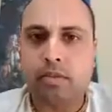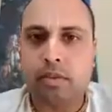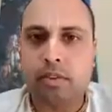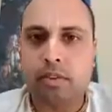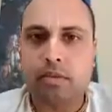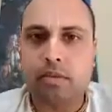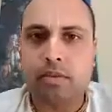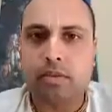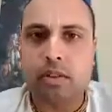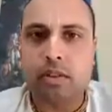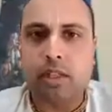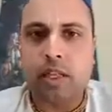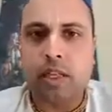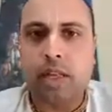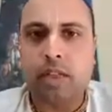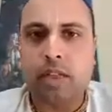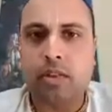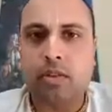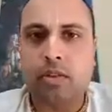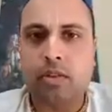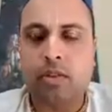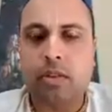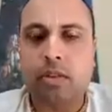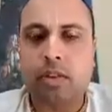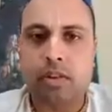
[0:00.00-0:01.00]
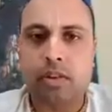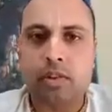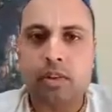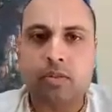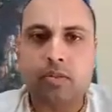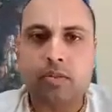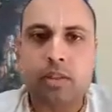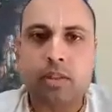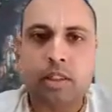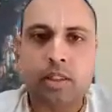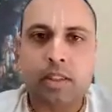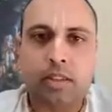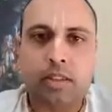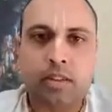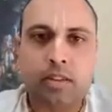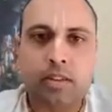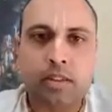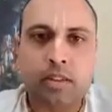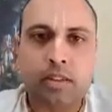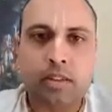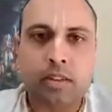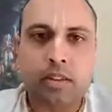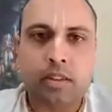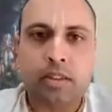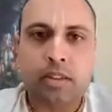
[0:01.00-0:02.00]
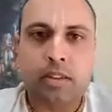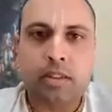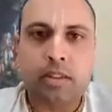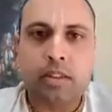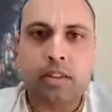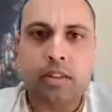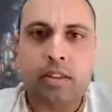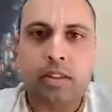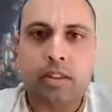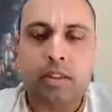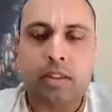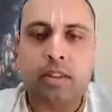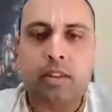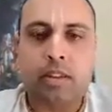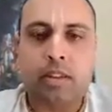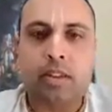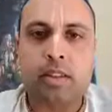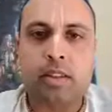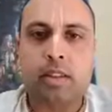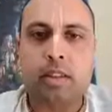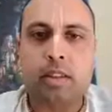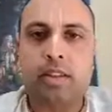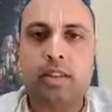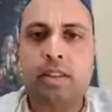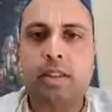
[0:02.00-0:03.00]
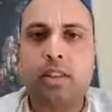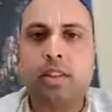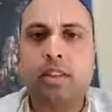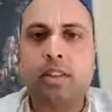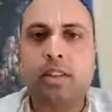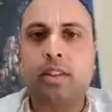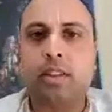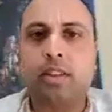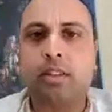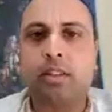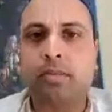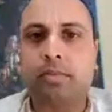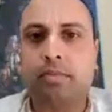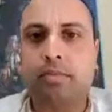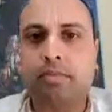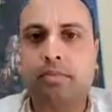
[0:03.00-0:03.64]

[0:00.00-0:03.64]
different categories of that Antaranga Shakti.